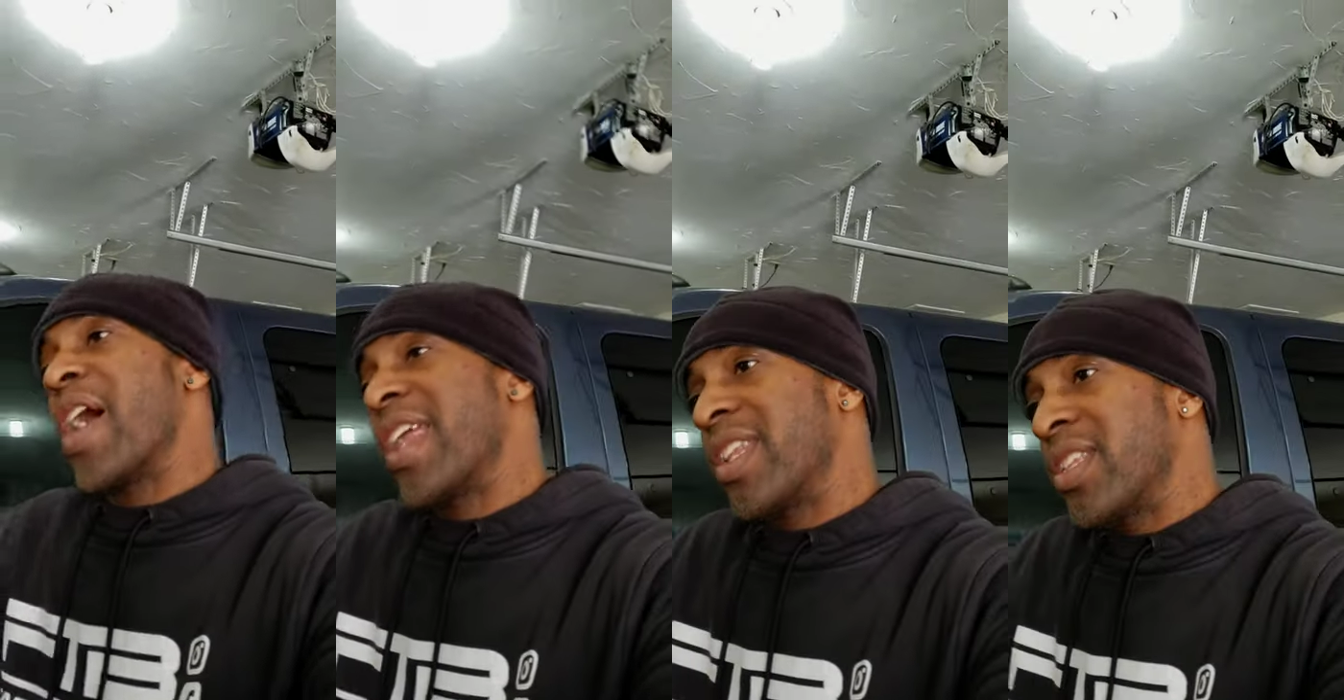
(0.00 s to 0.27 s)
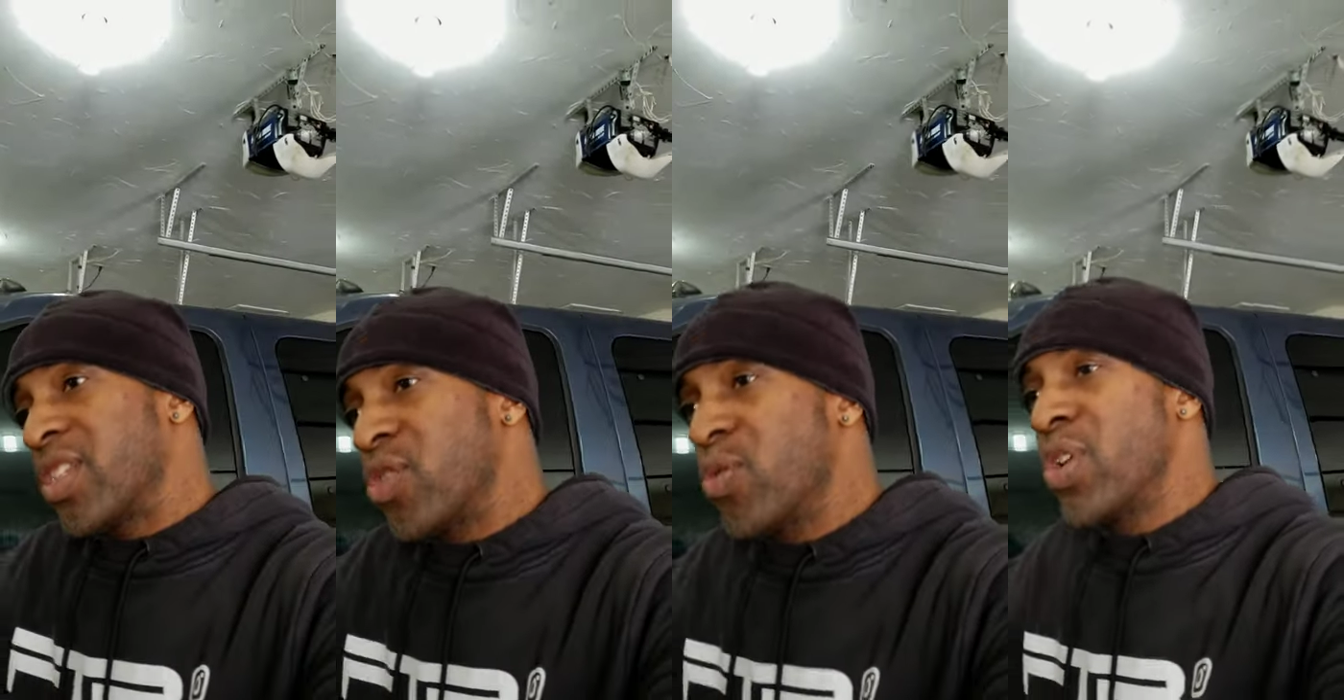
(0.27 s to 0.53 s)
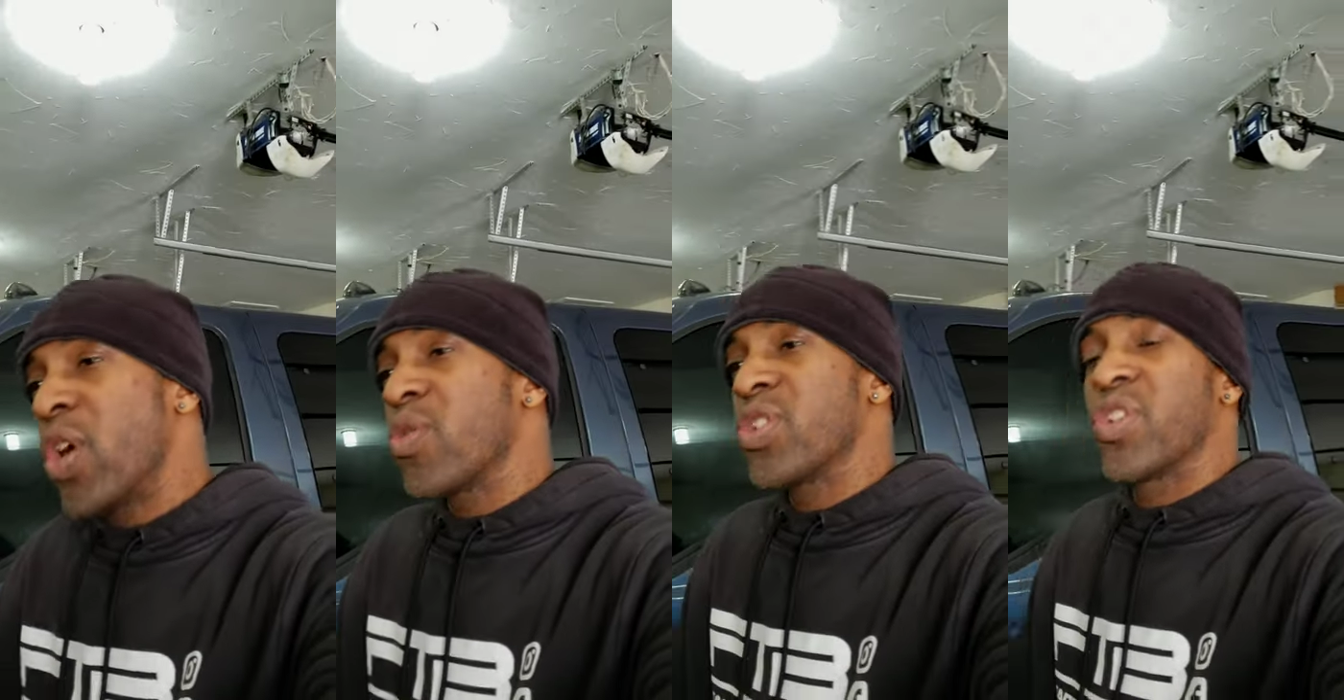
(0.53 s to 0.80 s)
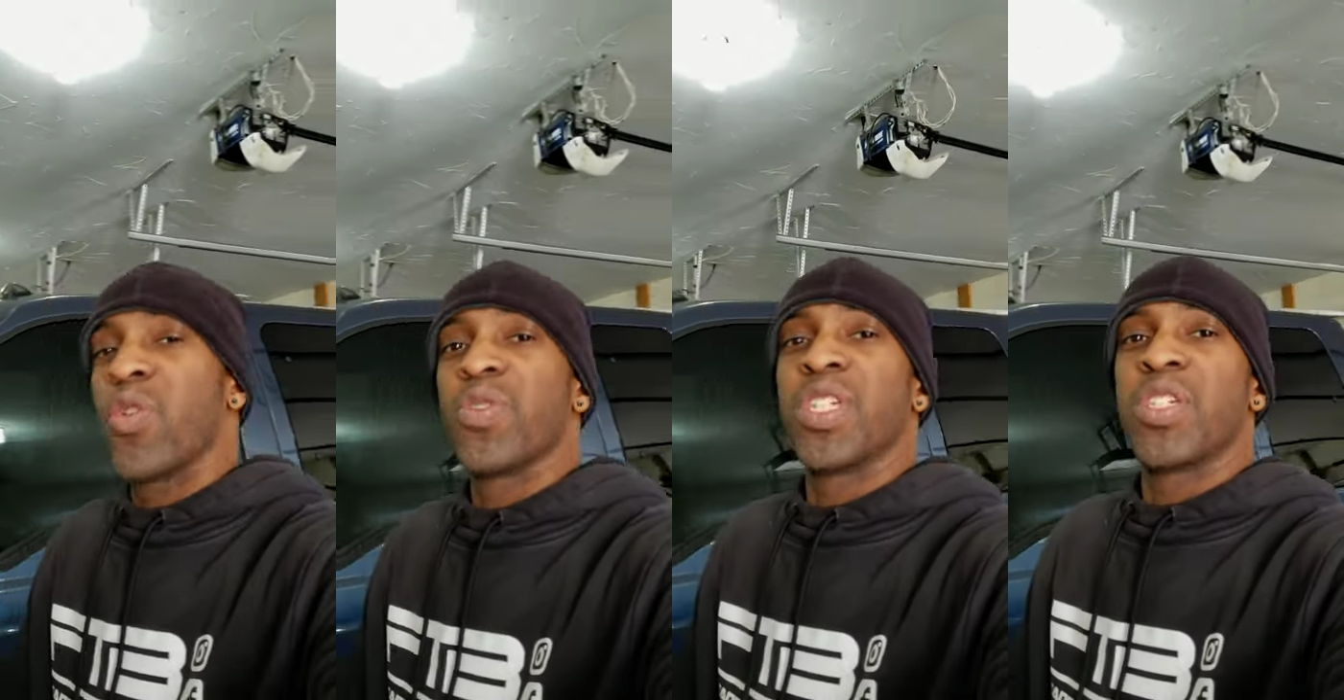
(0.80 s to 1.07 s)
I had two
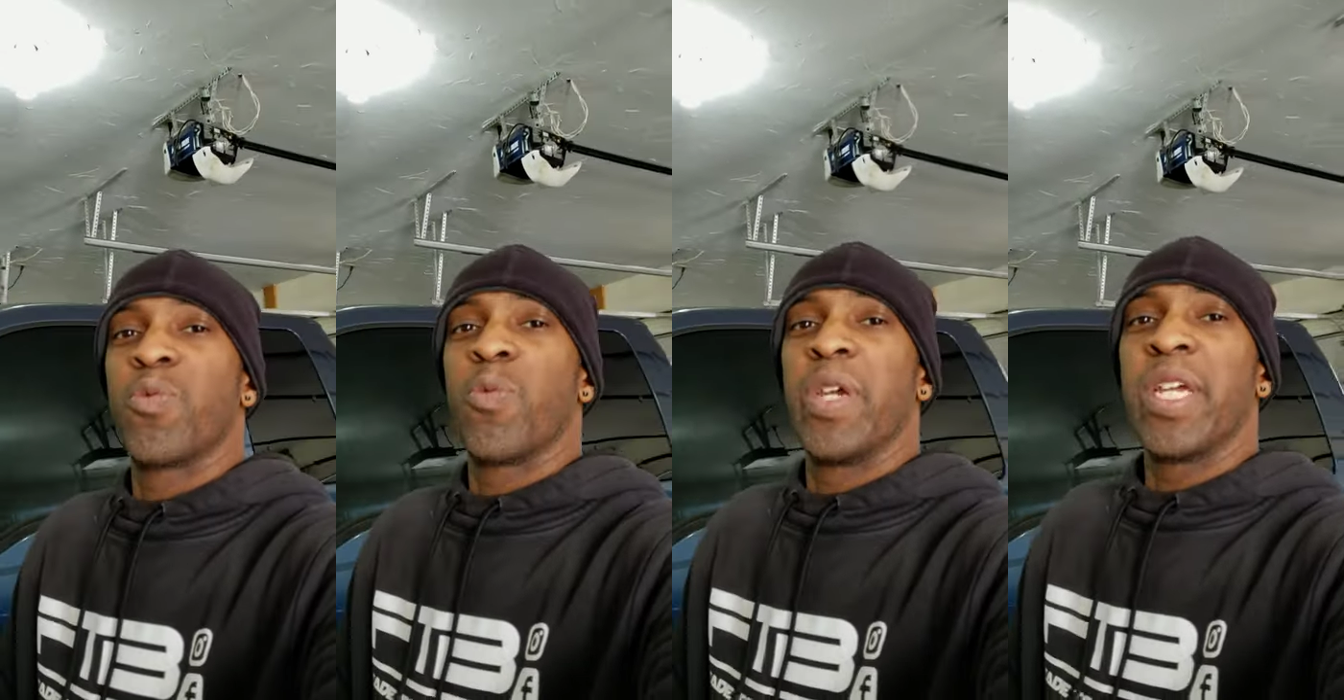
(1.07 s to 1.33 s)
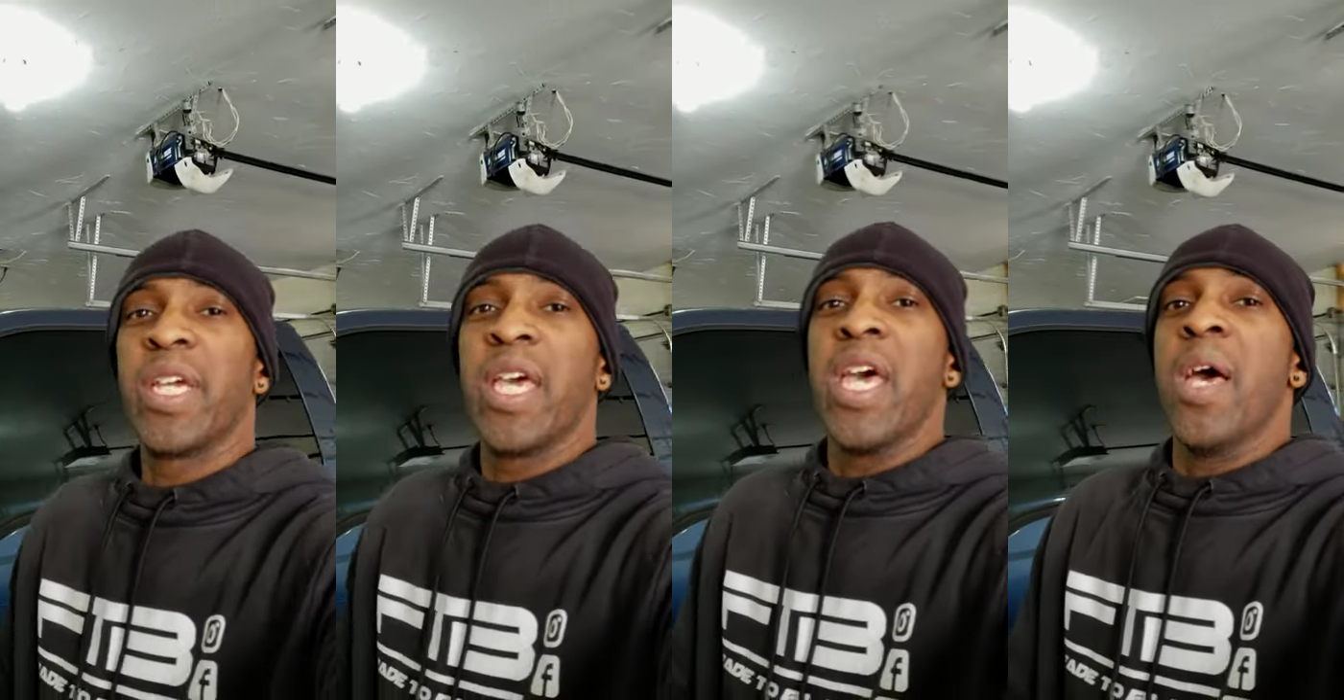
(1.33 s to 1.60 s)
no-shows this week,